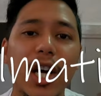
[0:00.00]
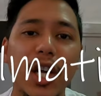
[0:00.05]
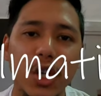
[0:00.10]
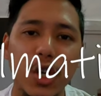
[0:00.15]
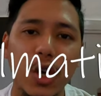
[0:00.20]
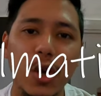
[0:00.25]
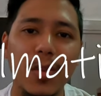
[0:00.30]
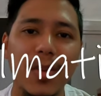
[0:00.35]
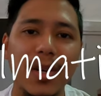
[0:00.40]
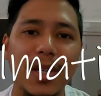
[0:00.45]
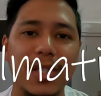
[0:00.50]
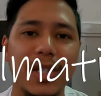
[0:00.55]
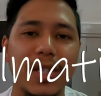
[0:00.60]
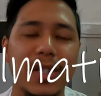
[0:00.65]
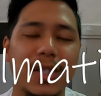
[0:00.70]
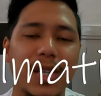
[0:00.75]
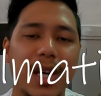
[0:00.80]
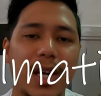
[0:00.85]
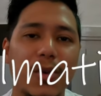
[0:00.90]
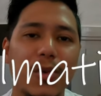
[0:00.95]

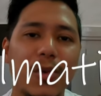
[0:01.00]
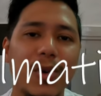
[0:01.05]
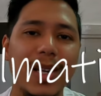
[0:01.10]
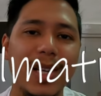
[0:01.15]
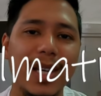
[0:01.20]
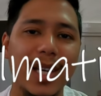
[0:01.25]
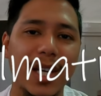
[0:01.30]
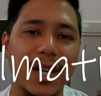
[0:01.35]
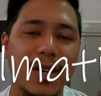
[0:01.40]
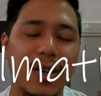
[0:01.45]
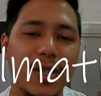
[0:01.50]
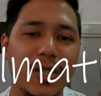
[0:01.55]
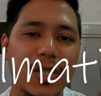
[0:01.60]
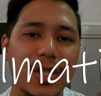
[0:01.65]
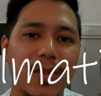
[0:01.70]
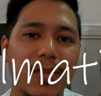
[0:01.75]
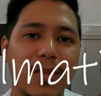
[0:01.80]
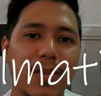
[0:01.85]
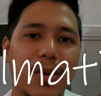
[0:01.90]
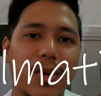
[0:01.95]
Dalmatians are really an
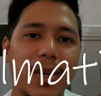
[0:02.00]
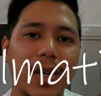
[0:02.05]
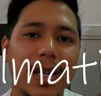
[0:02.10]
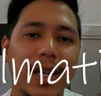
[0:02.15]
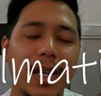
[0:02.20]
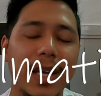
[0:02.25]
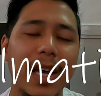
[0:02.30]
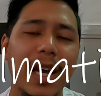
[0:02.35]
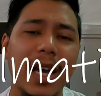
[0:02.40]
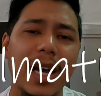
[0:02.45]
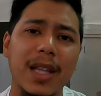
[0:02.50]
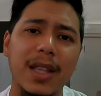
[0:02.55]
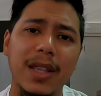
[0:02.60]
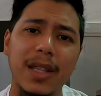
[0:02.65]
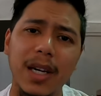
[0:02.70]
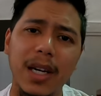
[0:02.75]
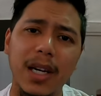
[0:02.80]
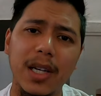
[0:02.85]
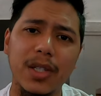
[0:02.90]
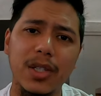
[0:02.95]
awesome breed, and
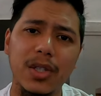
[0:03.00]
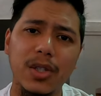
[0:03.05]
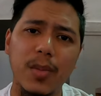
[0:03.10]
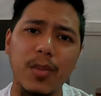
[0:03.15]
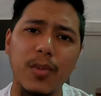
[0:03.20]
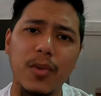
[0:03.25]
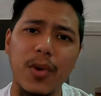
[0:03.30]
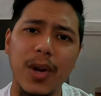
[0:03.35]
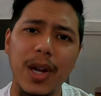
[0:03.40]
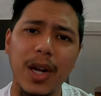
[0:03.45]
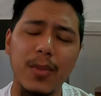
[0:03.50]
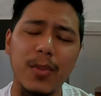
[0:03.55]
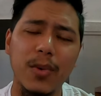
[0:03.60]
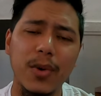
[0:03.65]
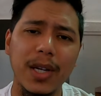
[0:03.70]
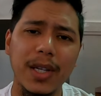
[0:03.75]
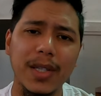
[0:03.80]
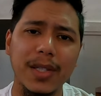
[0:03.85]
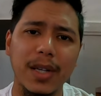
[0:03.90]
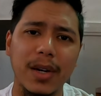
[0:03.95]
there are some rare
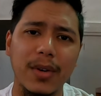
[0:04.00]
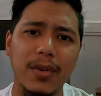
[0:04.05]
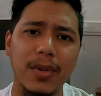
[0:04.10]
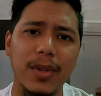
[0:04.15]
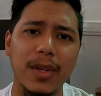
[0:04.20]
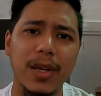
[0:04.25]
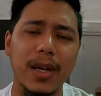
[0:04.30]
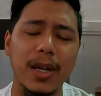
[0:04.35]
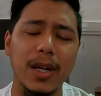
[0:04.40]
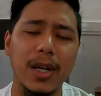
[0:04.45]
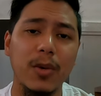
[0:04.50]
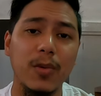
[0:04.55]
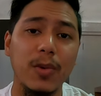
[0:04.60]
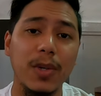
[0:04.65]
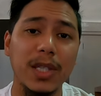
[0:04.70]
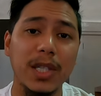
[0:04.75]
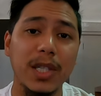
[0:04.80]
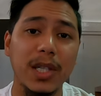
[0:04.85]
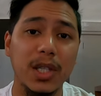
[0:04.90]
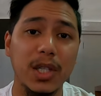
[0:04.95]
breeds out there in
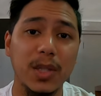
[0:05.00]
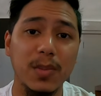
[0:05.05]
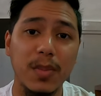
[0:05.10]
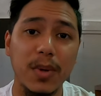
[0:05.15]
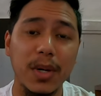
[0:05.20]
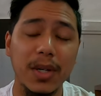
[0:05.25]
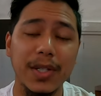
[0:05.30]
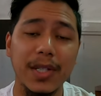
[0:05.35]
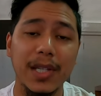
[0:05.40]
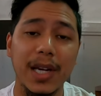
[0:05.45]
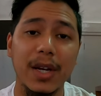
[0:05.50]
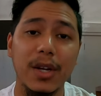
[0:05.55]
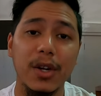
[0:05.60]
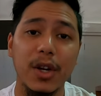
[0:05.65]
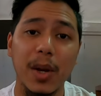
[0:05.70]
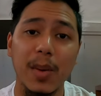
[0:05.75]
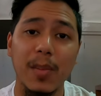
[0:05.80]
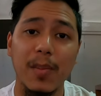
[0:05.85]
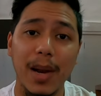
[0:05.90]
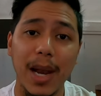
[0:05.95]
which the spots are
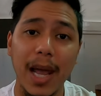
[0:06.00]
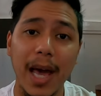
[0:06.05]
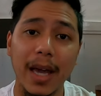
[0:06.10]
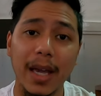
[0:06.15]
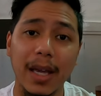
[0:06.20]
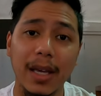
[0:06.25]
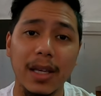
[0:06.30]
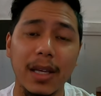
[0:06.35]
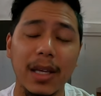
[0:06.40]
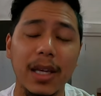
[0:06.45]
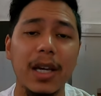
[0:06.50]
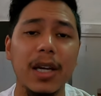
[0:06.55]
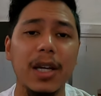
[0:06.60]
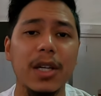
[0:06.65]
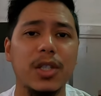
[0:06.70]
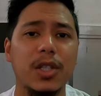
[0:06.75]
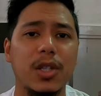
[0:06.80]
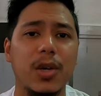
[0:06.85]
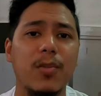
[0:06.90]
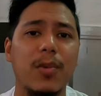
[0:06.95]
not black.
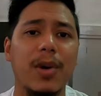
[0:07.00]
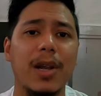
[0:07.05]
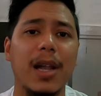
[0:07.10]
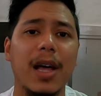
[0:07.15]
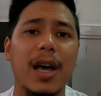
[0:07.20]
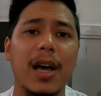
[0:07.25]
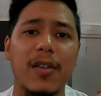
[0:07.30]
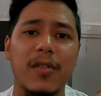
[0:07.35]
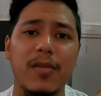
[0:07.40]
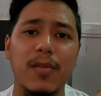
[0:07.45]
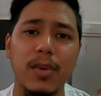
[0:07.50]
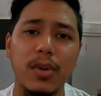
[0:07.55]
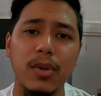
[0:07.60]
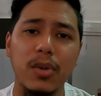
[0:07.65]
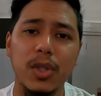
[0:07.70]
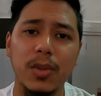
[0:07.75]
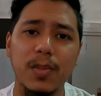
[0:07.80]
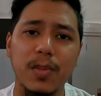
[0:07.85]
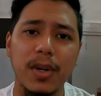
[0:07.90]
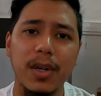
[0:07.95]
Some will have
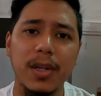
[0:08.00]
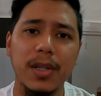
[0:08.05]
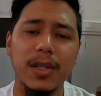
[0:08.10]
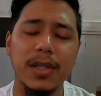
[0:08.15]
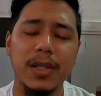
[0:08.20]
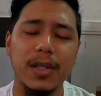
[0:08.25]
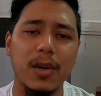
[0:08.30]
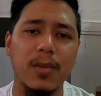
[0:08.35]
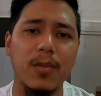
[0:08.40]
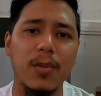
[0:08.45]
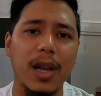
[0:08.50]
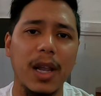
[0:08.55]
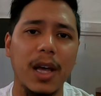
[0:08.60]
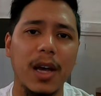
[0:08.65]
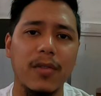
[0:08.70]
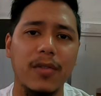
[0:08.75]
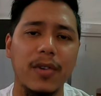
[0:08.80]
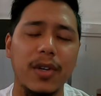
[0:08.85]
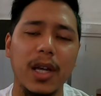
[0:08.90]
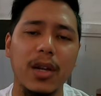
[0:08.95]
blue spots, some will
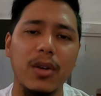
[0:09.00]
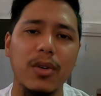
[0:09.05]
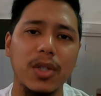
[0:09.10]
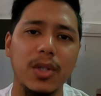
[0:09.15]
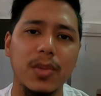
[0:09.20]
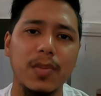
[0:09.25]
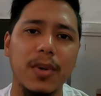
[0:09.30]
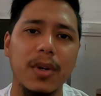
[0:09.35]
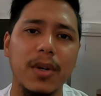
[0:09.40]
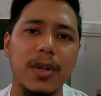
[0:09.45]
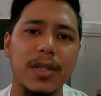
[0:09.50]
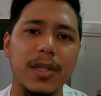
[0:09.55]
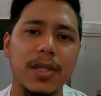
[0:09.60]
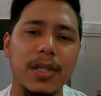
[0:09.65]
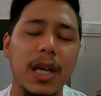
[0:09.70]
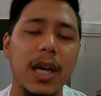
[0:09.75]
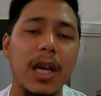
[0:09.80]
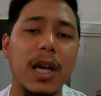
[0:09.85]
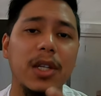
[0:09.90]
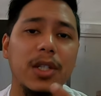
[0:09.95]
have yellow
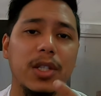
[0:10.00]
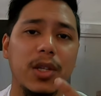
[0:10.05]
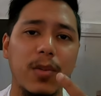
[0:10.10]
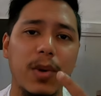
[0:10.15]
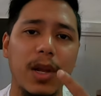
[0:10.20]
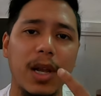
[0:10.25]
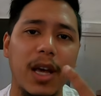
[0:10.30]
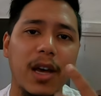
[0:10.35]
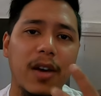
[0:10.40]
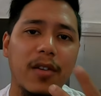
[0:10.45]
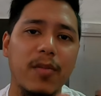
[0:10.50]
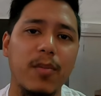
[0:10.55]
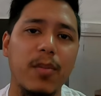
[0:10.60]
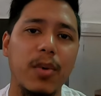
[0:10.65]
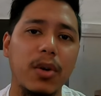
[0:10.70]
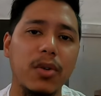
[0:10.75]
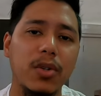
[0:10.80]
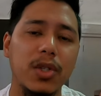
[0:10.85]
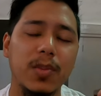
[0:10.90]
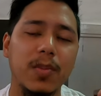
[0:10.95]
spots, some will have
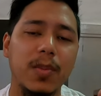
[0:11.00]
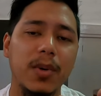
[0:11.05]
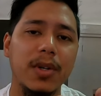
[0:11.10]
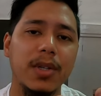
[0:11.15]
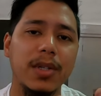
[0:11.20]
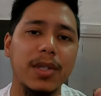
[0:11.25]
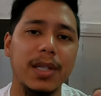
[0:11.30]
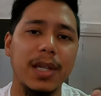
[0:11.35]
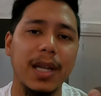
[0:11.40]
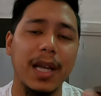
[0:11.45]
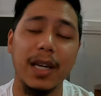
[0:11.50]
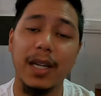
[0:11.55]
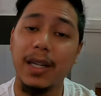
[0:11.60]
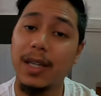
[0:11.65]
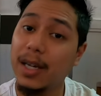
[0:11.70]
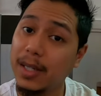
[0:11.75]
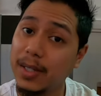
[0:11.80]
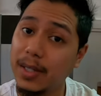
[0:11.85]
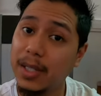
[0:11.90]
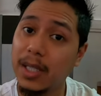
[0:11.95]
brown spots like
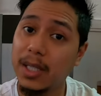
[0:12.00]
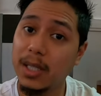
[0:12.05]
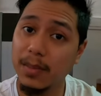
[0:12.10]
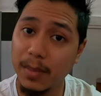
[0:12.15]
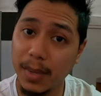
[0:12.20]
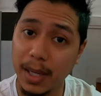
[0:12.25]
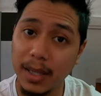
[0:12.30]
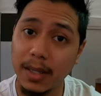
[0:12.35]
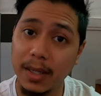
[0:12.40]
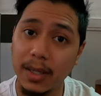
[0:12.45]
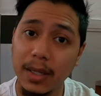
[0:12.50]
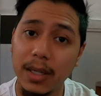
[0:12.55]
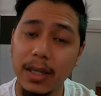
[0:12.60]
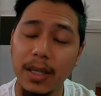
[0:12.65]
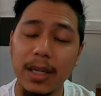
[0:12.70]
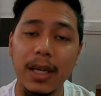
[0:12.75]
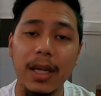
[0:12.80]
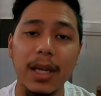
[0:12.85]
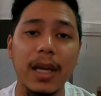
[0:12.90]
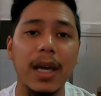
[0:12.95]
Darcy's mother,
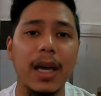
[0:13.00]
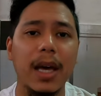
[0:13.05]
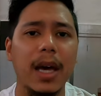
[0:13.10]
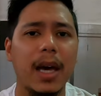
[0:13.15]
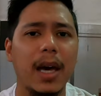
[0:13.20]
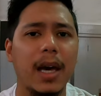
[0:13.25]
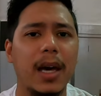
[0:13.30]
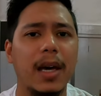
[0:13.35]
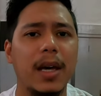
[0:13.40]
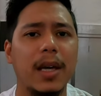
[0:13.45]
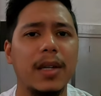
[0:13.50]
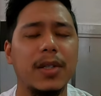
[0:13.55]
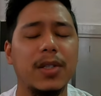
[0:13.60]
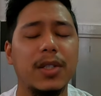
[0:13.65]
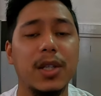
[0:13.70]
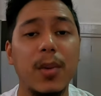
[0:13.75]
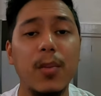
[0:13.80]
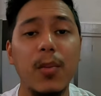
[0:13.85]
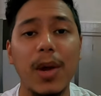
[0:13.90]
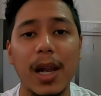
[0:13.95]
and
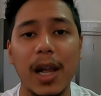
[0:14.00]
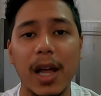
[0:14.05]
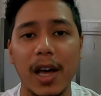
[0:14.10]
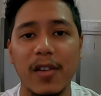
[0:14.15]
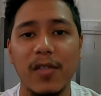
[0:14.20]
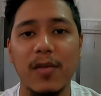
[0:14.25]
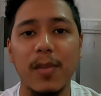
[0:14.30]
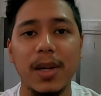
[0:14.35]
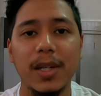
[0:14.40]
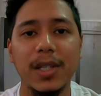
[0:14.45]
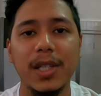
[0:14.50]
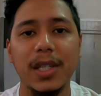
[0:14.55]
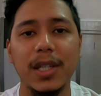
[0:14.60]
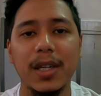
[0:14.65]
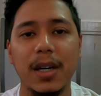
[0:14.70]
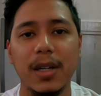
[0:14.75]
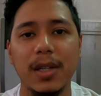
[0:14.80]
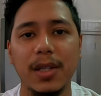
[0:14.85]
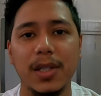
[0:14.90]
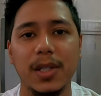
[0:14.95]
some will have
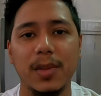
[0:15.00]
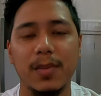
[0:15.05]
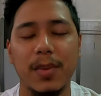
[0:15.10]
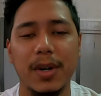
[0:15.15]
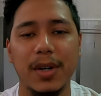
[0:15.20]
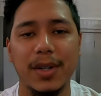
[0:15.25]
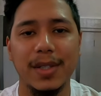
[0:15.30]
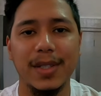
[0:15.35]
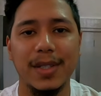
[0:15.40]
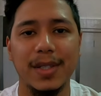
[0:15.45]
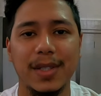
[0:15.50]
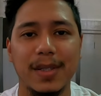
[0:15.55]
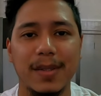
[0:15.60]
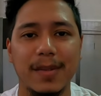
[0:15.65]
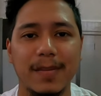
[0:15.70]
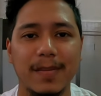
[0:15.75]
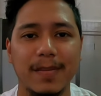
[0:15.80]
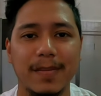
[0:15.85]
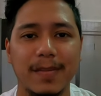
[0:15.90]
multicolored spots.